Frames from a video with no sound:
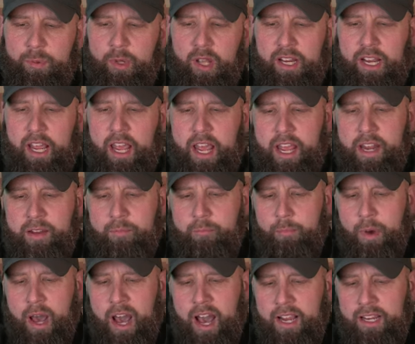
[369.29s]
be like a hidden
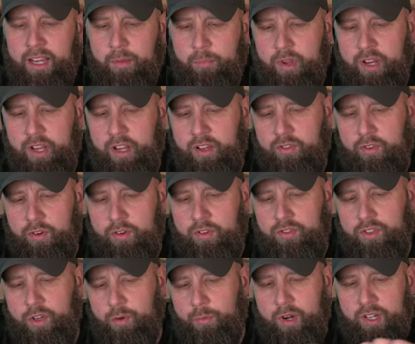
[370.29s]
pocket because there's
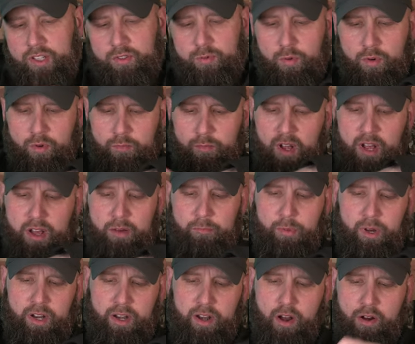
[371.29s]
so much room,
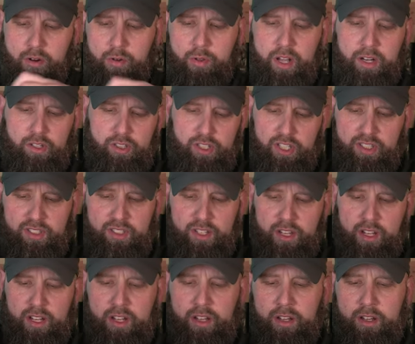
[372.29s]
but no, there's just,
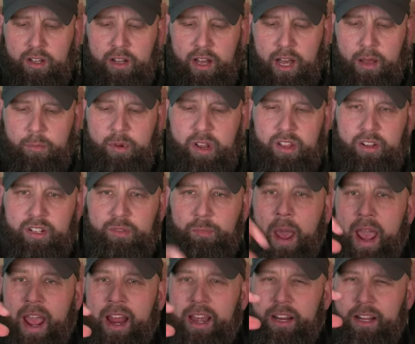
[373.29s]
I mean, there's
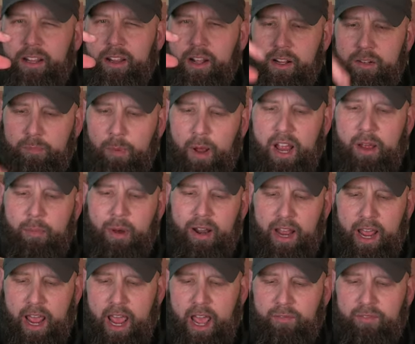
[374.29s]
padding in there. It's probably about a
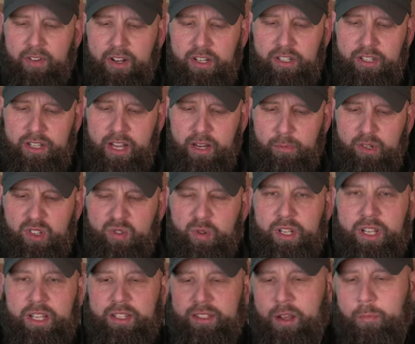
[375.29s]
half-inch thick
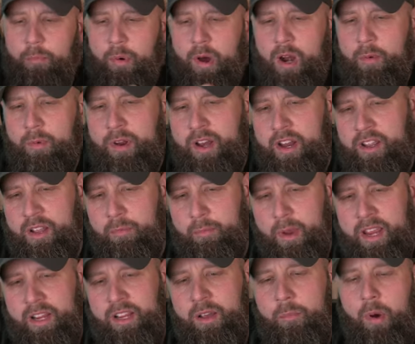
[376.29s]
between this compartment and the
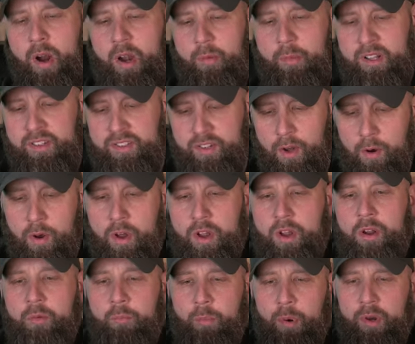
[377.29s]
main compartment. So
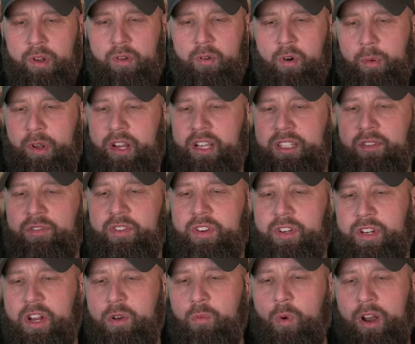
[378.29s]
pretty cool, because if you
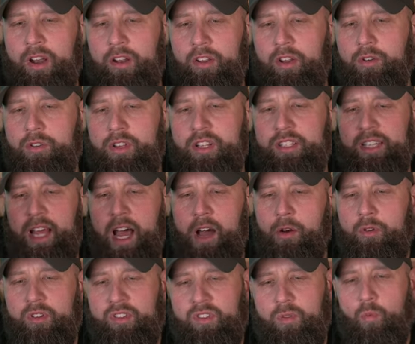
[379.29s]
did want to load this
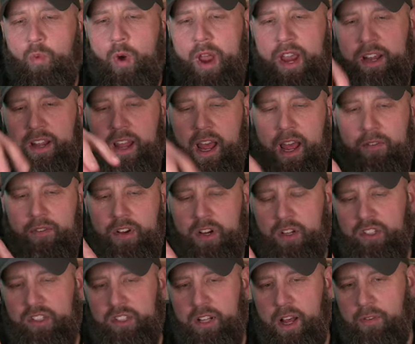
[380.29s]
out with some weight, heavier
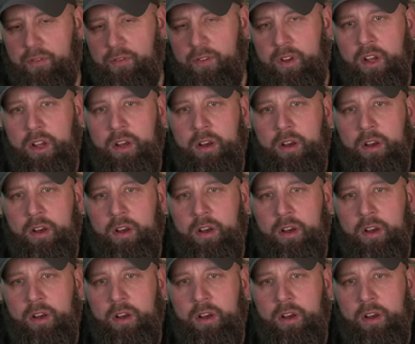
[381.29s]
stuff,